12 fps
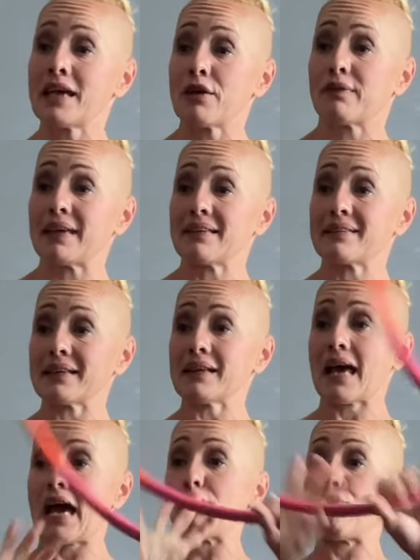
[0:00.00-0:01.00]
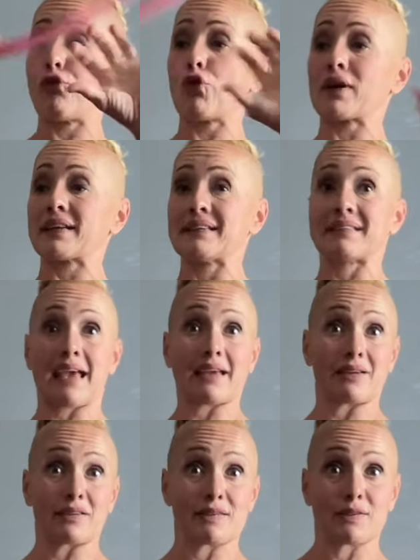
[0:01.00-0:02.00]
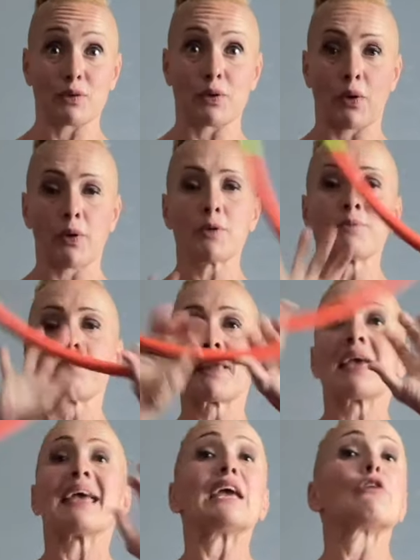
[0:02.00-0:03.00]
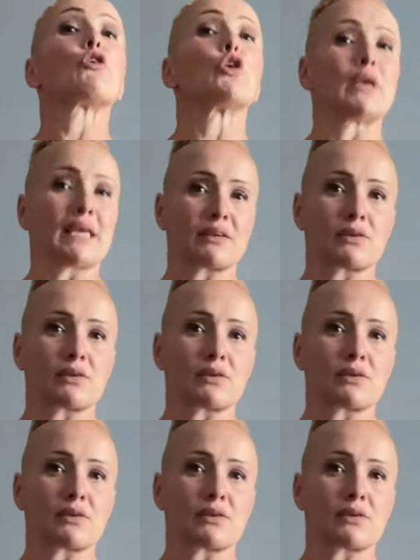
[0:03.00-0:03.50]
We still have 40 seconds to go. If you need